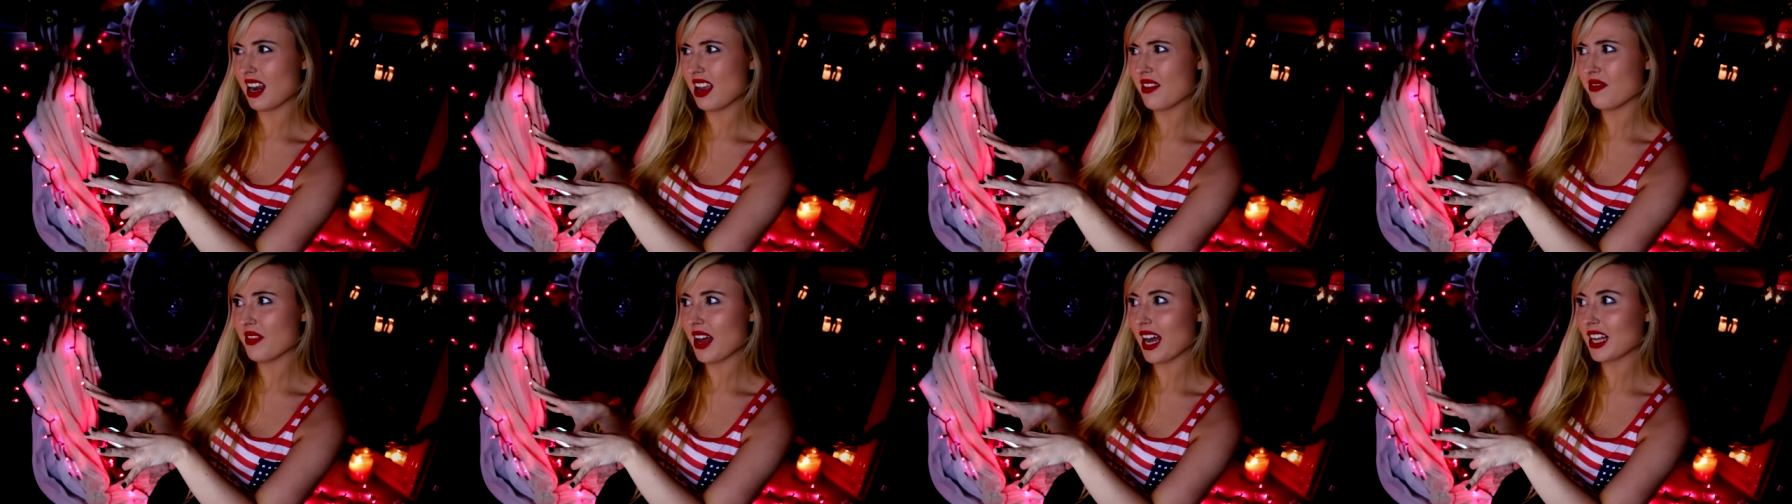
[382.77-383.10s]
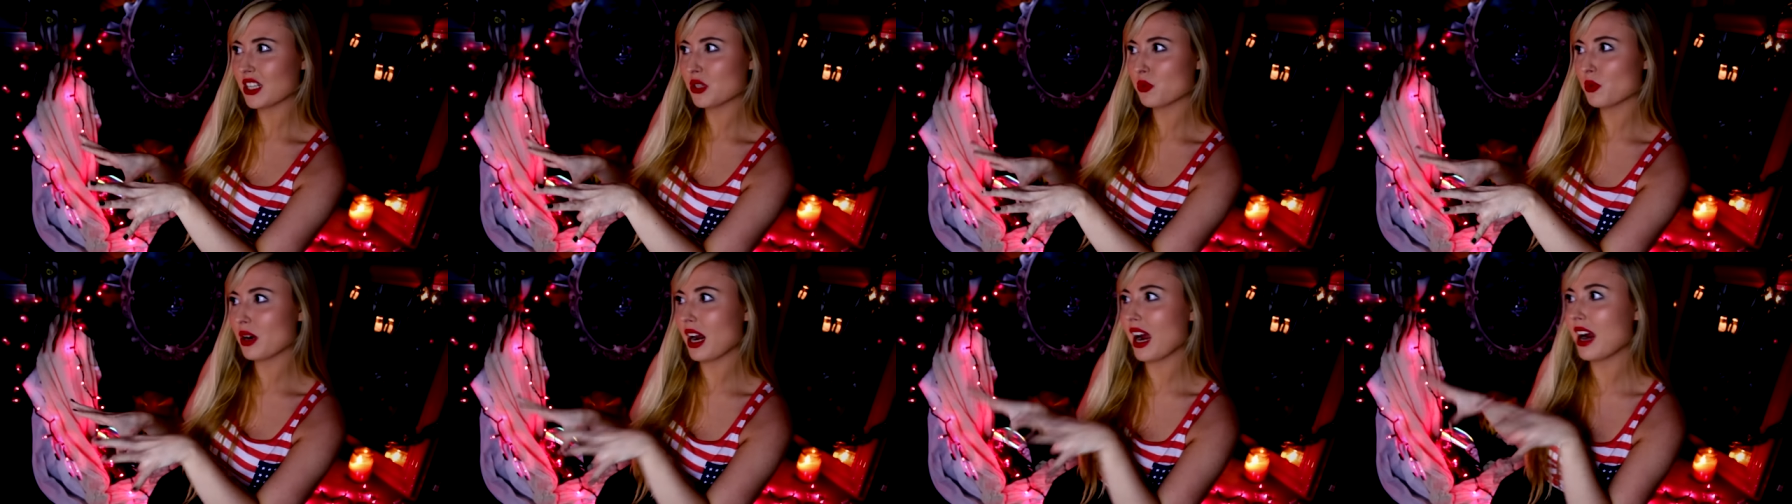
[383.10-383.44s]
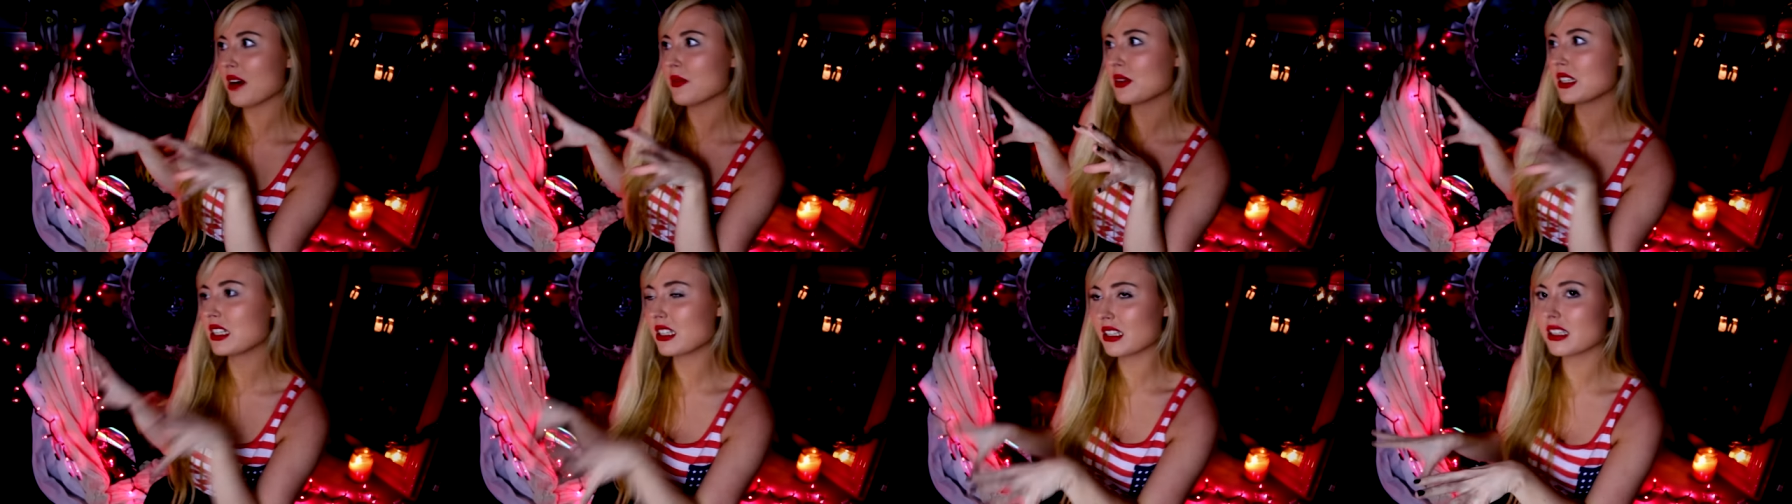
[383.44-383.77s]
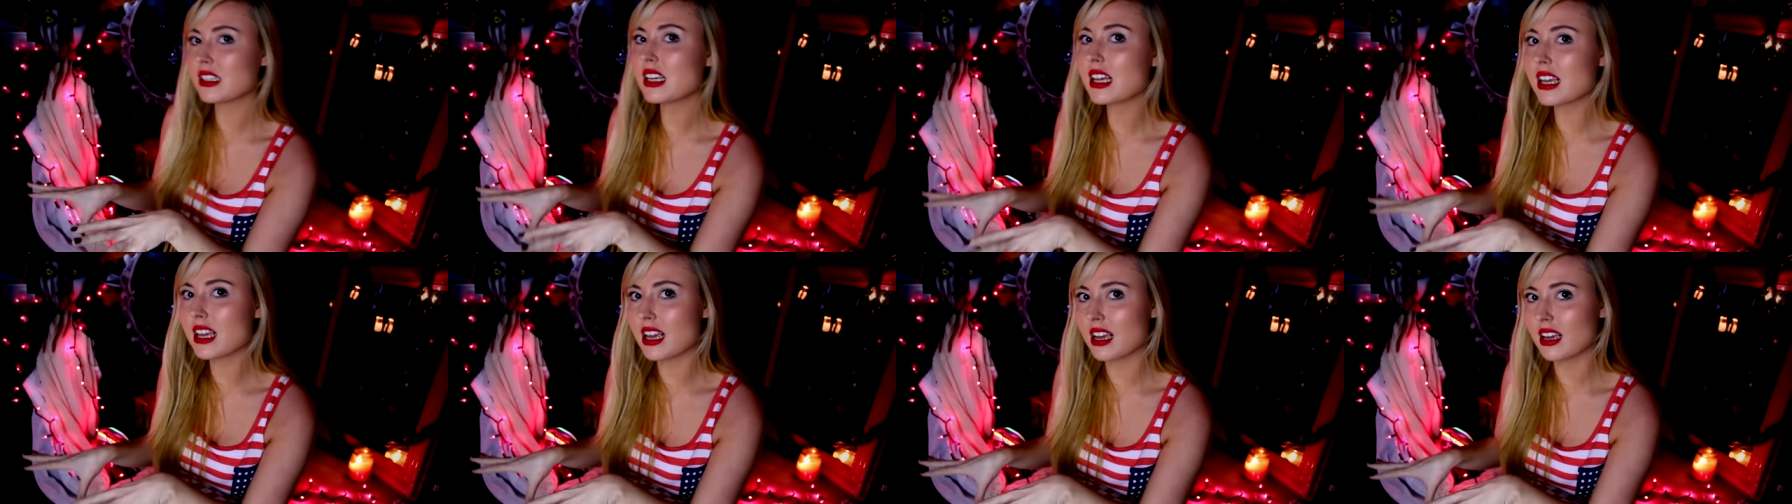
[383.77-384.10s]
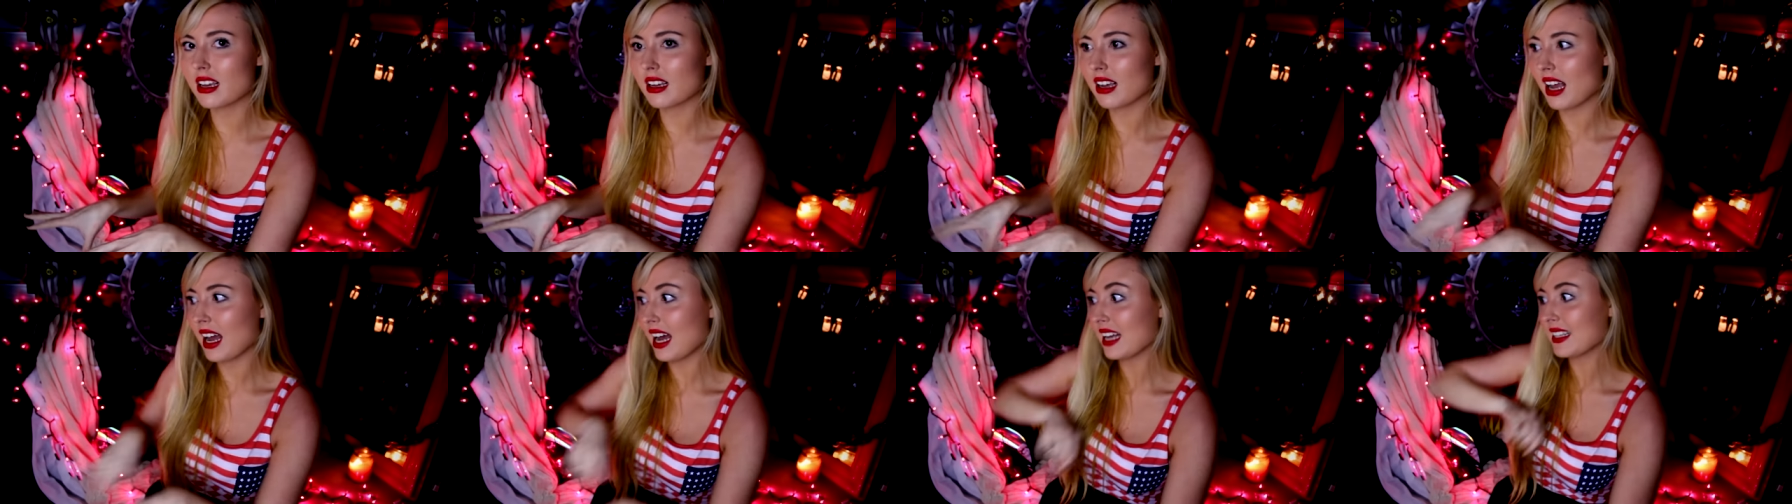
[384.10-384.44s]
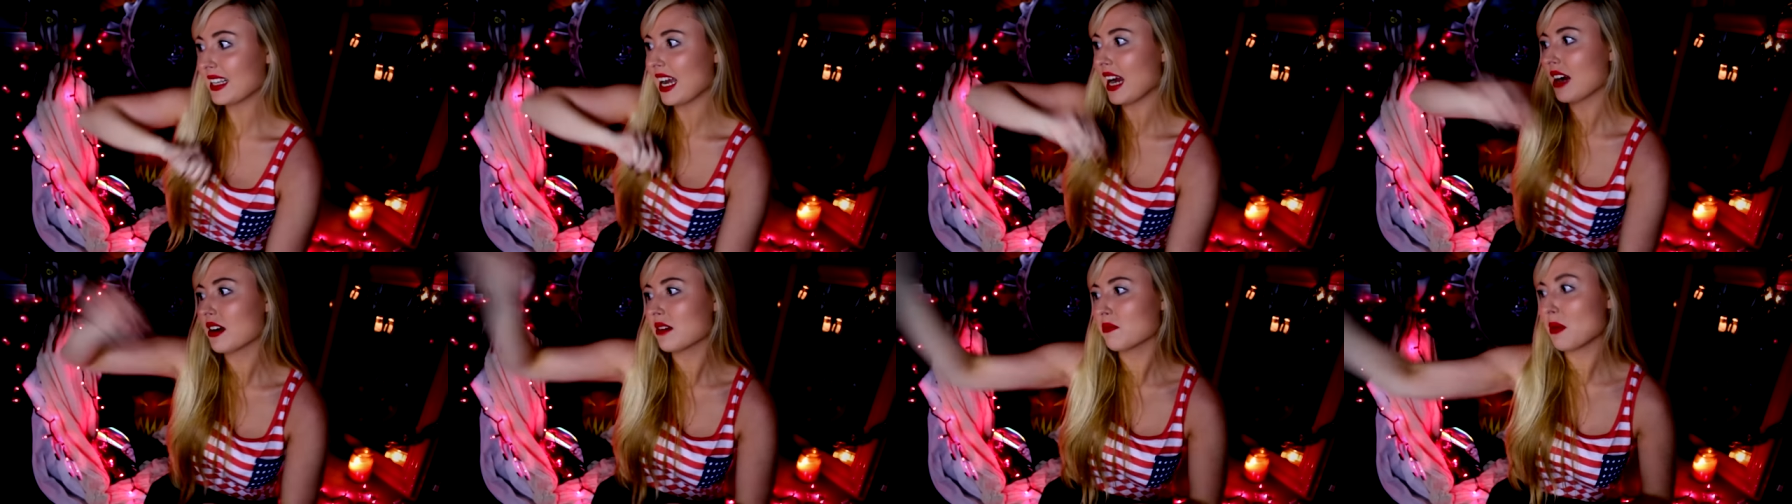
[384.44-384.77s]
And that's what I was seeing as
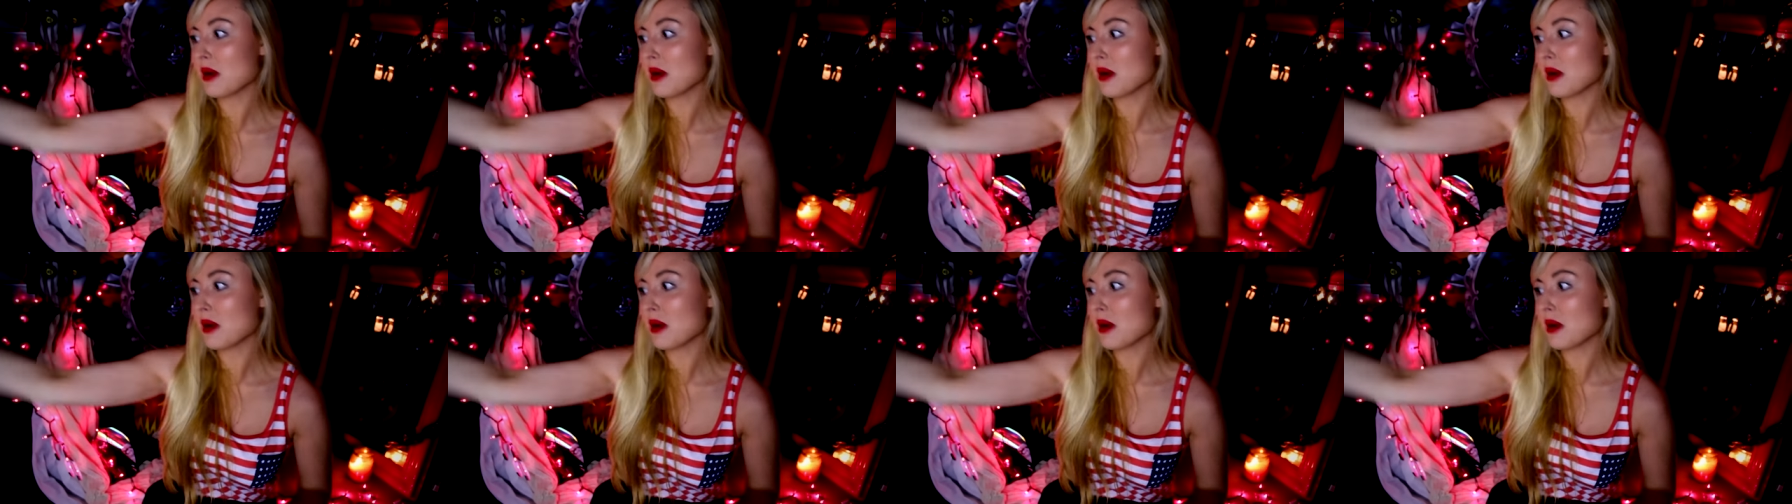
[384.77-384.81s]
I